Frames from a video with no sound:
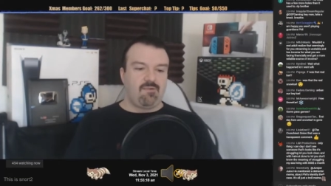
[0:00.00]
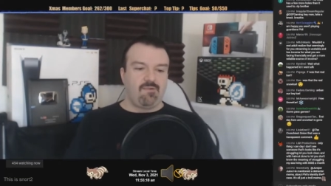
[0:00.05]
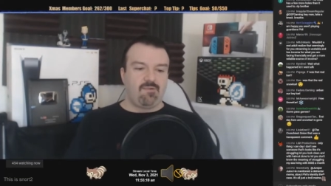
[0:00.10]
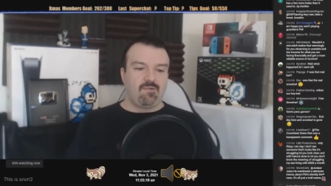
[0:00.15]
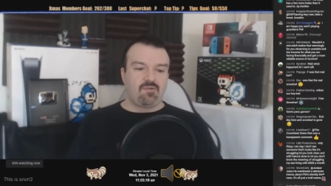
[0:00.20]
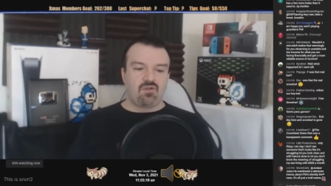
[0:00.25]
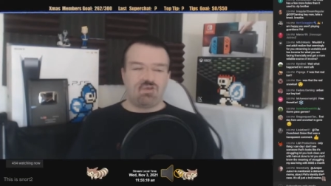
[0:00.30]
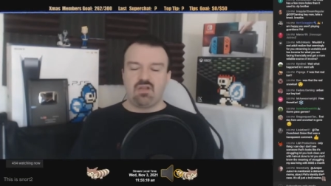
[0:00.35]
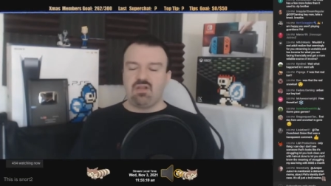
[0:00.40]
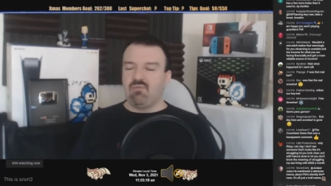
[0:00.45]

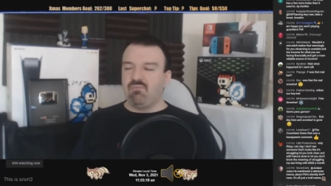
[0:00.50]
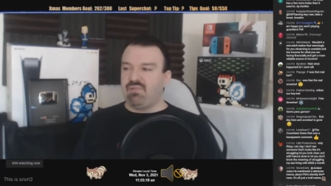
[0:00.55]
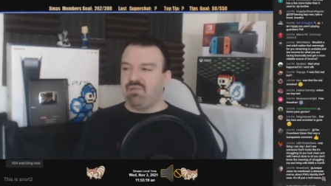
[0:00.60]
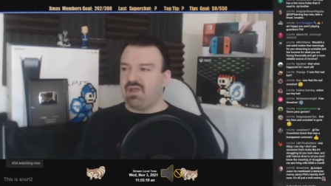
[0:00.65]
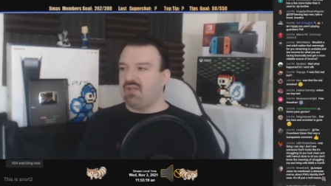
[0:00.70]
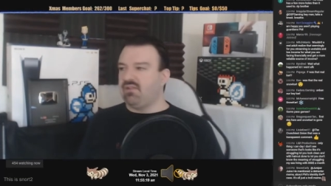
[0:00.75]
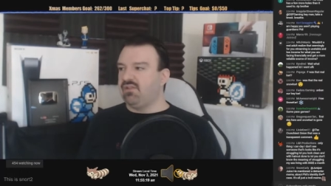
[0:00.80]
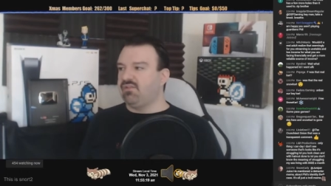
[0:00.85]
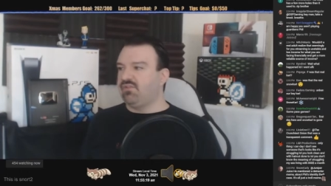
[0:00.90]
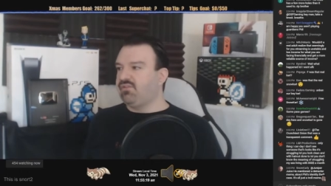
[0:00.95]
trying to
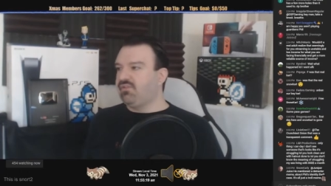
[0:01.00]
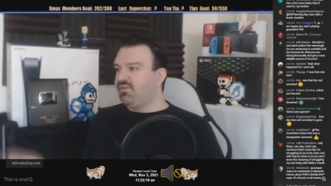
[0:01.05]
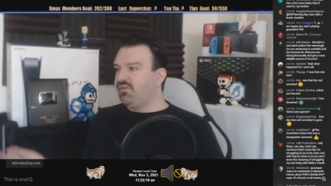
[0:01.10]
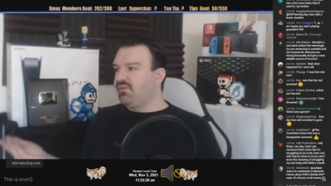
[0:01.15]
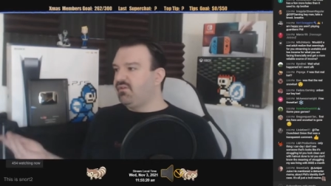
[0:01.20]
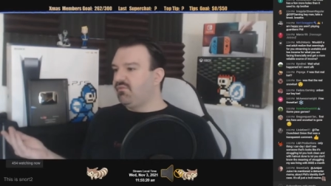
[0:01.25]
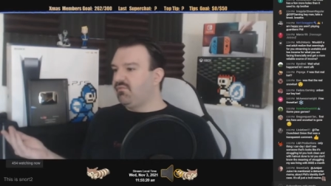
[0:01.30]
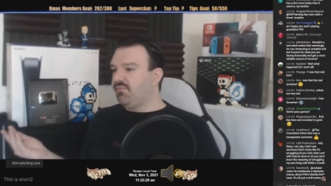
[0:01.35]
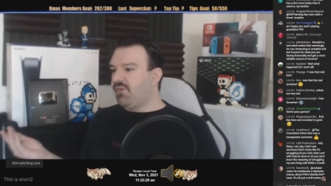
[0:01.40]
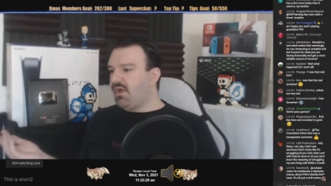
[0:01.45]
balance
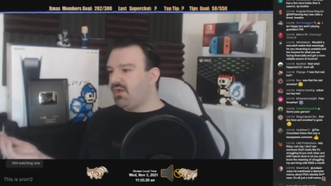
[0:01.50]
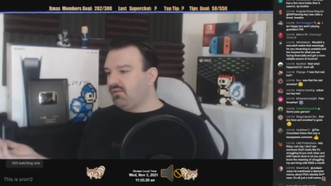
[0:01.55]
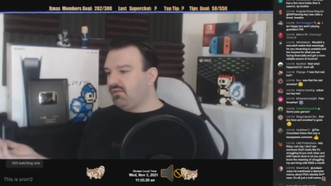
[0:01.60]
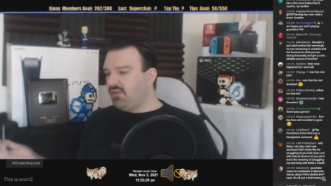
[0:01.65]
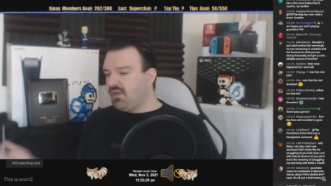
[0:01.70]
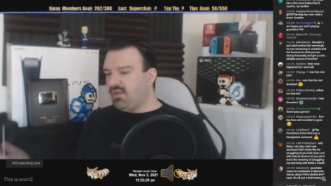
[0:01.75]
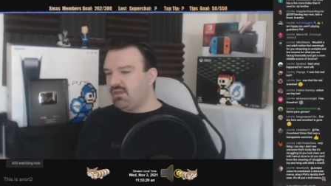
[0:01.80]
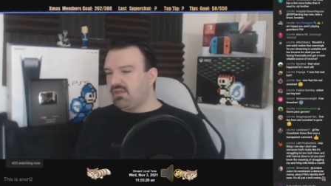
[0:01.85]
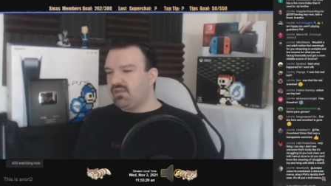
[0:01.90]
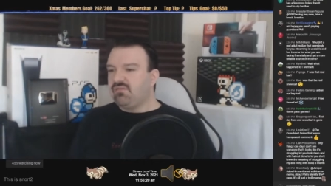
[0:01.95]
my
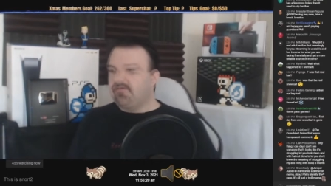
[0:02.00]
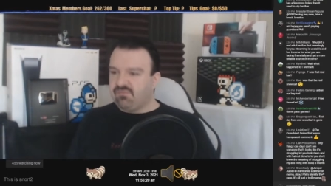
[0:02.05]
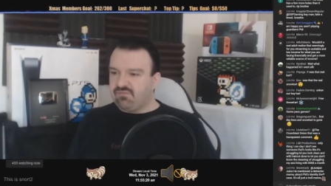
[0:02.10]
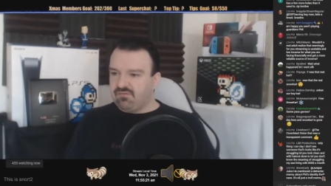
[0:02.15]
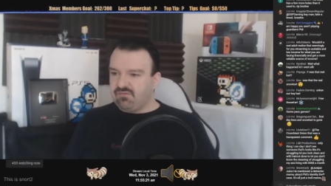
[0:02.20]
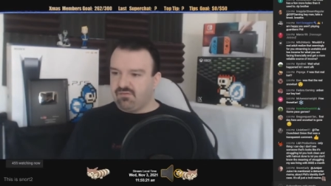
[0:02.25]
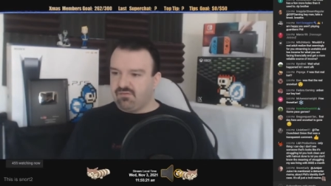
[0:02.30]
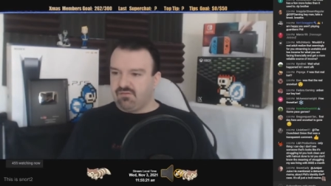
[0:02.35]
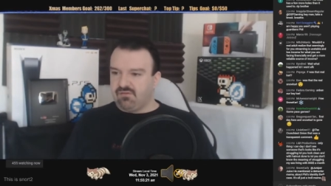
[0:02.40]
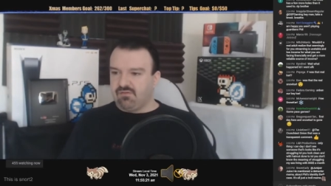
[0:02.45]
life
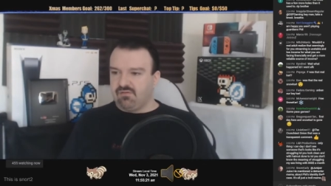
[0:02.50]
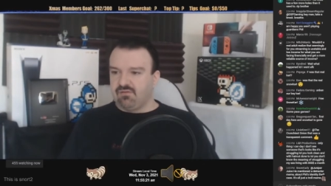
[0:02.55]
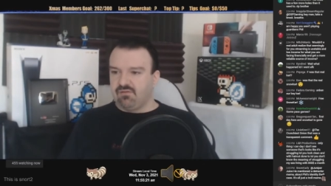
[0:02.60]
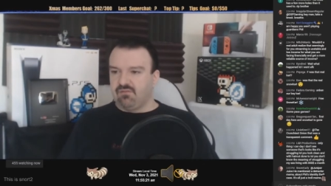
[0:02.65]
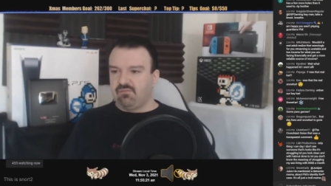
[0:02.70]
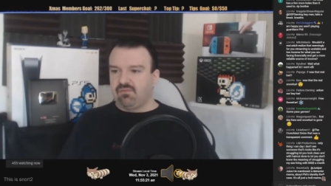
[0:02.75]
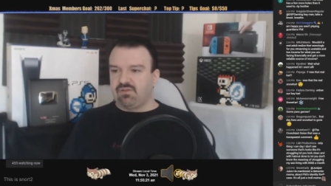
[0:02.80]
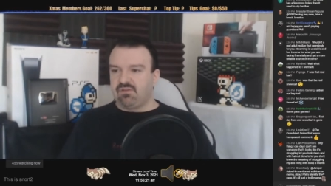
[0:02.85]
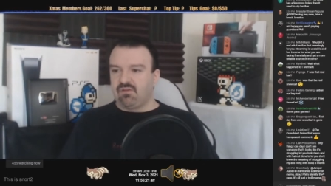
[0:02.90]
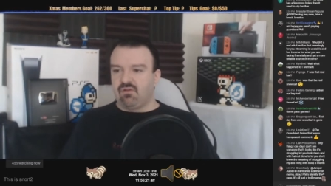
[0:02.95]

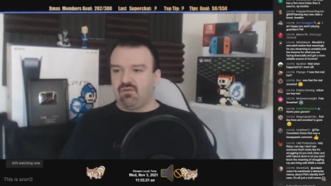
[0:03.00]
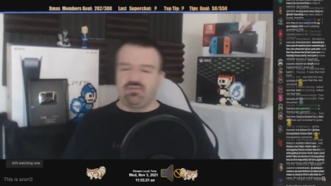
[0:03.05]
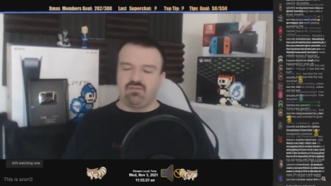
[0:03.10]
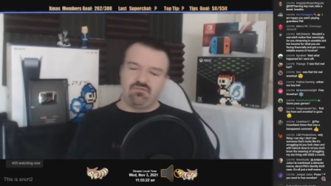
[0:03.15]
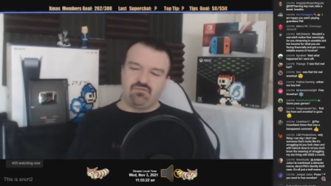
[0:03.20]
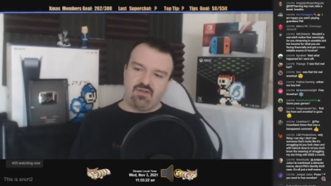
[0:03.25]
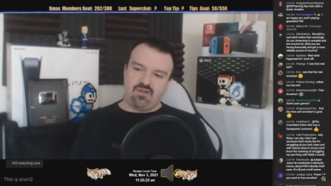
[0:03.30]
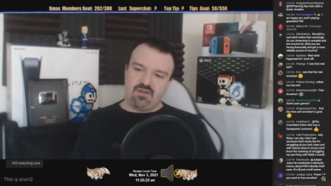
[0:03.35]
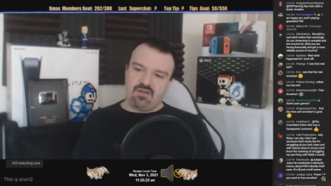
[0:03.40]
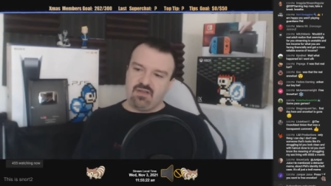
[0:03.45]
with all this
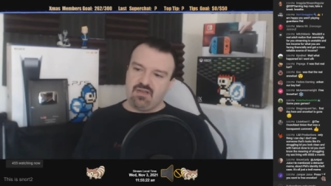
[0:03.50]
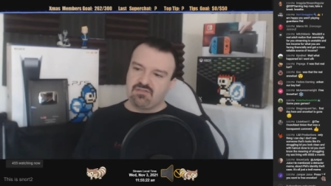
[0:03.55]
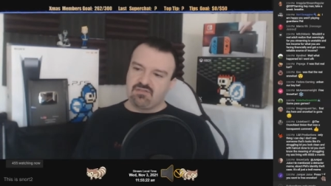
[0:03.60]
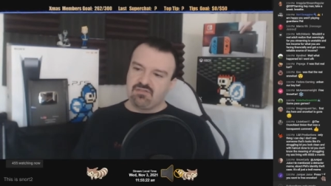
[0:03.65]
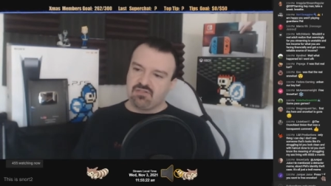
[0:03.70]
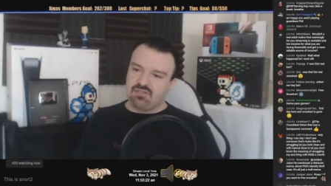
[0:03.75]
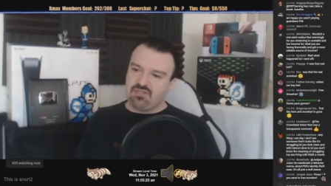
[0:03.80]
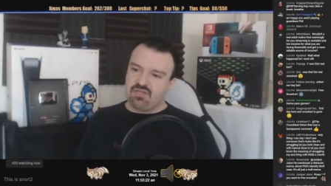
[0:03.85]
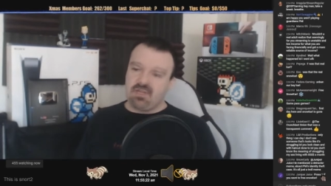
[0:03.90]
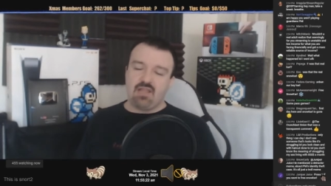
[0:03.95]

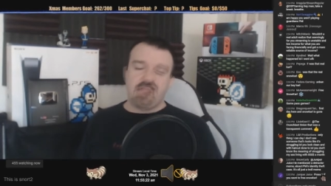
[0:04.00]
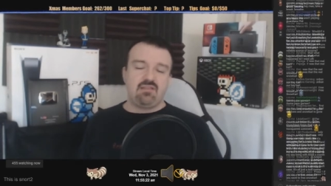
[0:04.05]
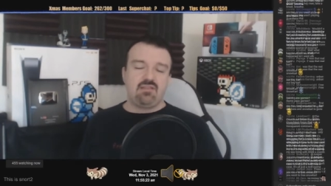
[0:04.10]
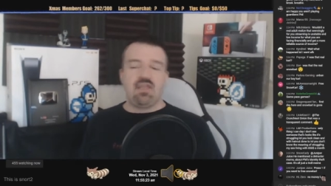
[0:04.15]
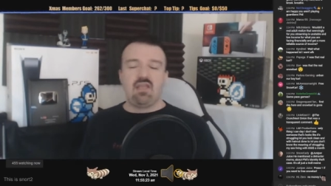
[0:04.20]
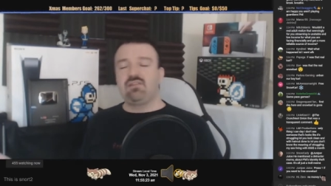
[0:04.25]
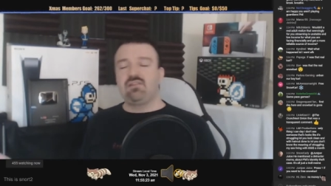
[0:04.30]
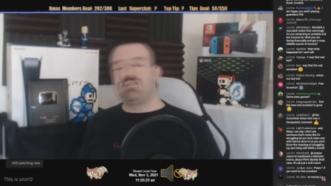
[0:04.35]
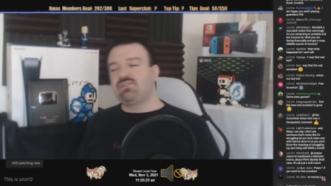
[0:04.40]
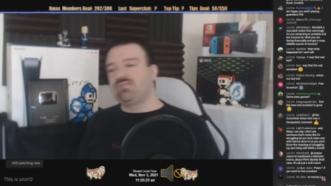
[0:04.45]
financial shit and
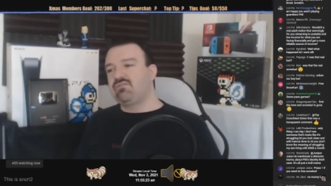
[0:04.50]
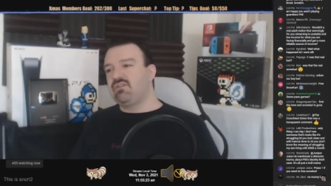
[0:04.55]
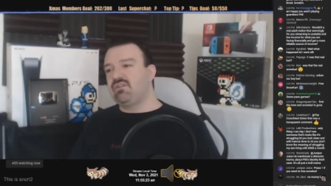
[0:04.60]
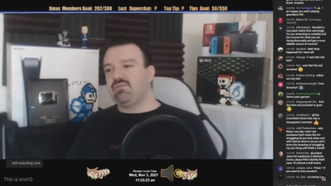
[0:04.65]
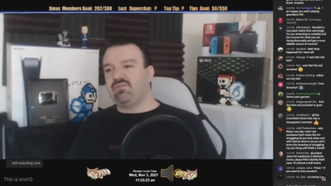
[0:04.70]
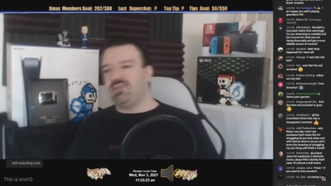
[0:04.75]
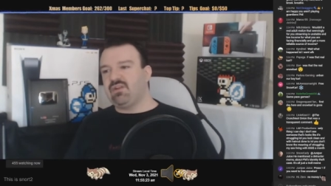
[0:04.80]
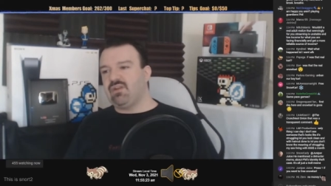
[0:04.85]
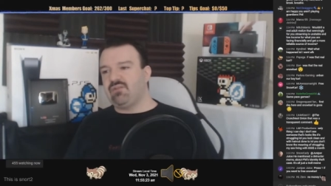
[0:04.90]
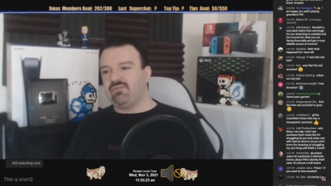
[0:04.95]
then the
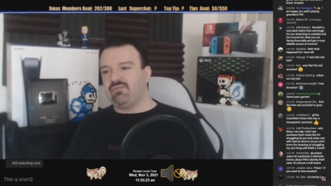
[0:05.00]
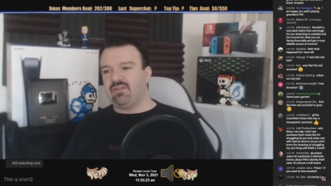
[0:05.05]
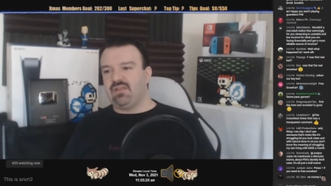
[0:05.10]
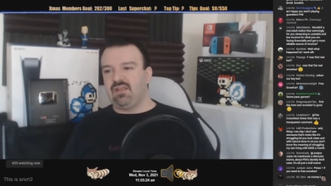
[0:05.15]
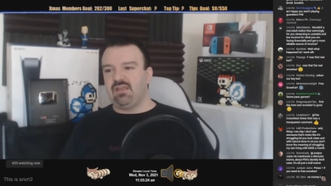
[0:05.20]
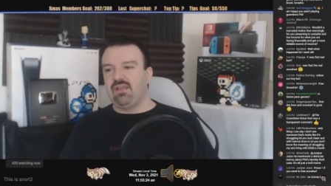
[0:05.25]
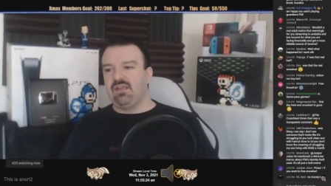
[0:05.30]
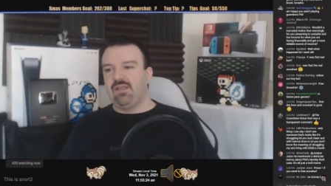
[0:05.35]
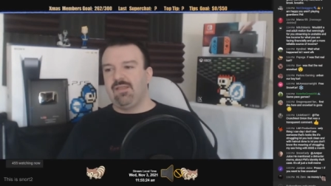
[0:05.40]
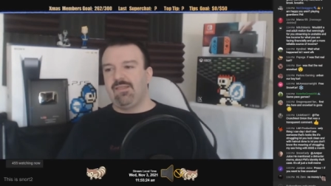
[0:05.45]
streams and
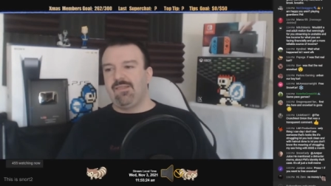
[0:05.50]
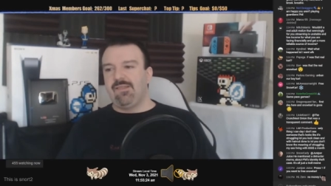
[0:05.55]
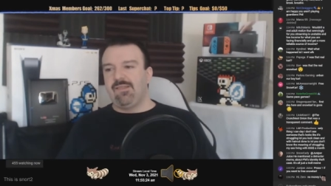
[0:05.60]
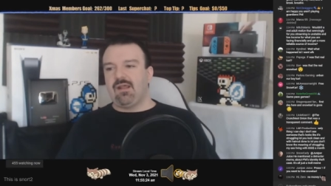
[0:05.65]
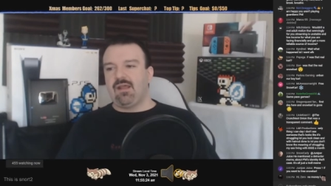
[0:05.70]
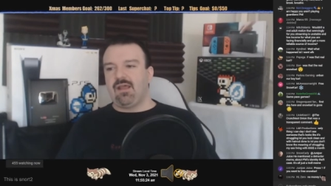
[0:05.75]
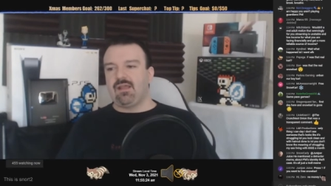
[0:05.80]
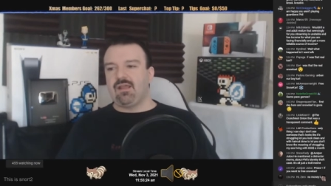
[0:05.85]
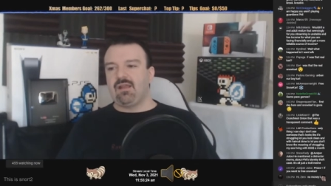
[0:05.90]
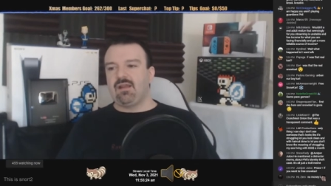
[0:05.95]
everything.
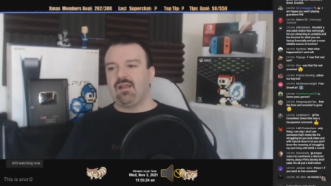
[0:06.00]
And I gotta